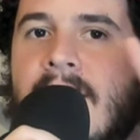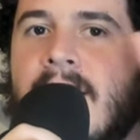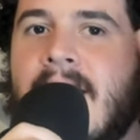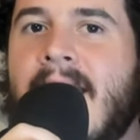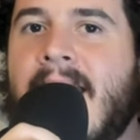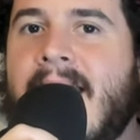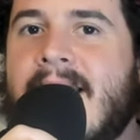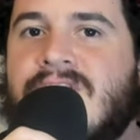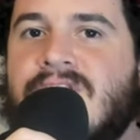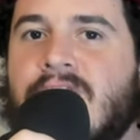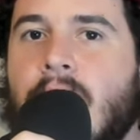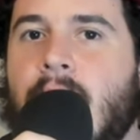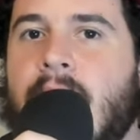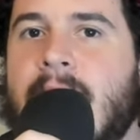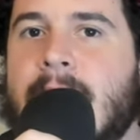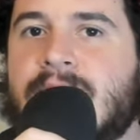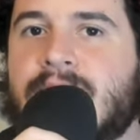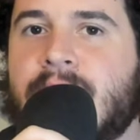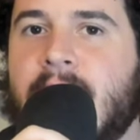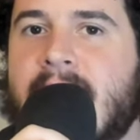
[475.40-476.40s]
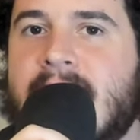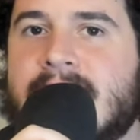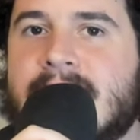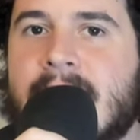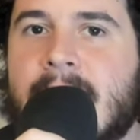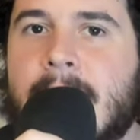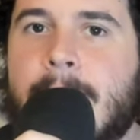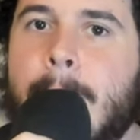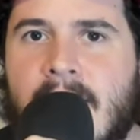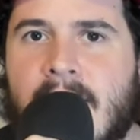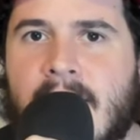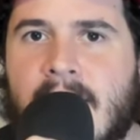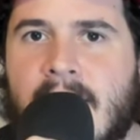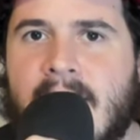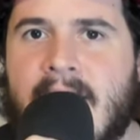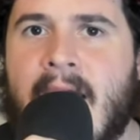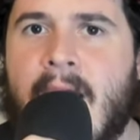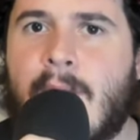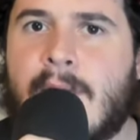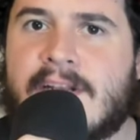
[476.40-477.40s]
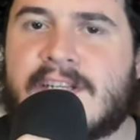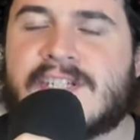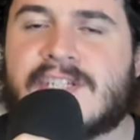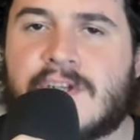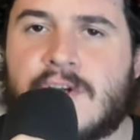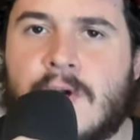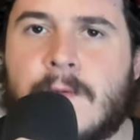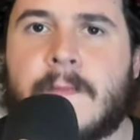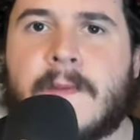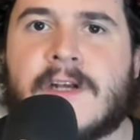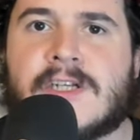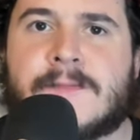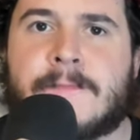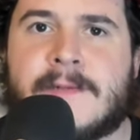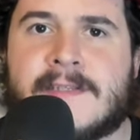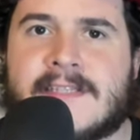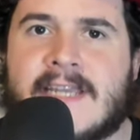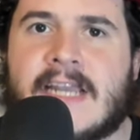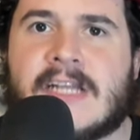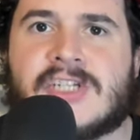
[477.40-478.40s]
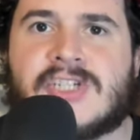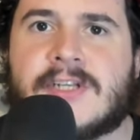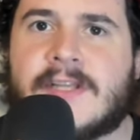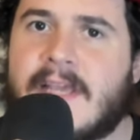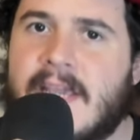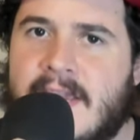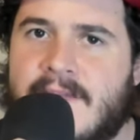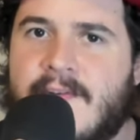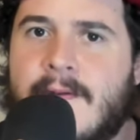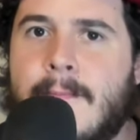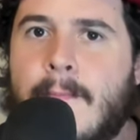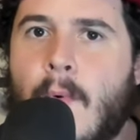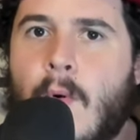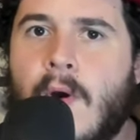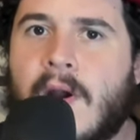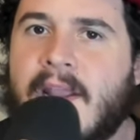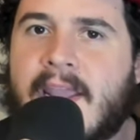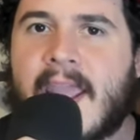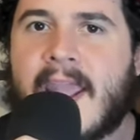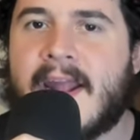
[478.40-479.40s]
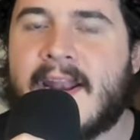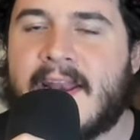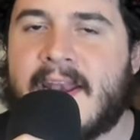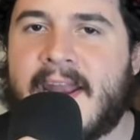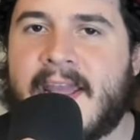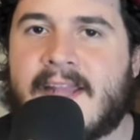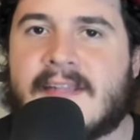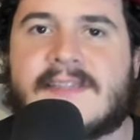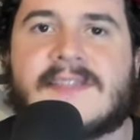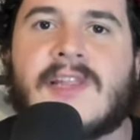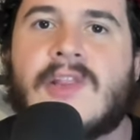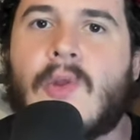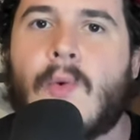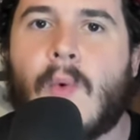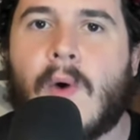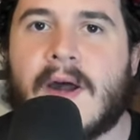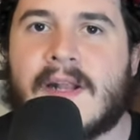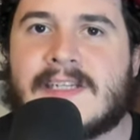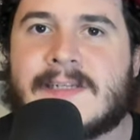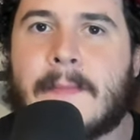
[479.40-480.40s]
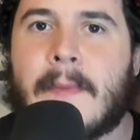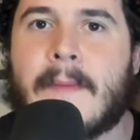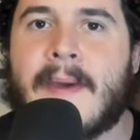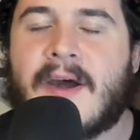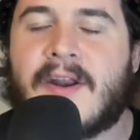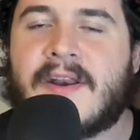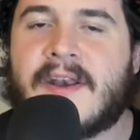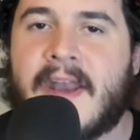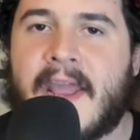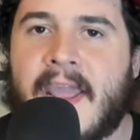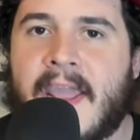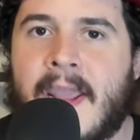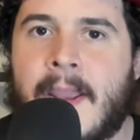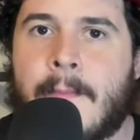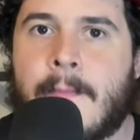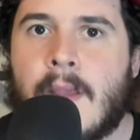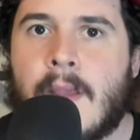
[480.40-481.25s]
at Joe Gibbs Racing? And I would assume there's potentially even more candidates than the ones I'm about to name,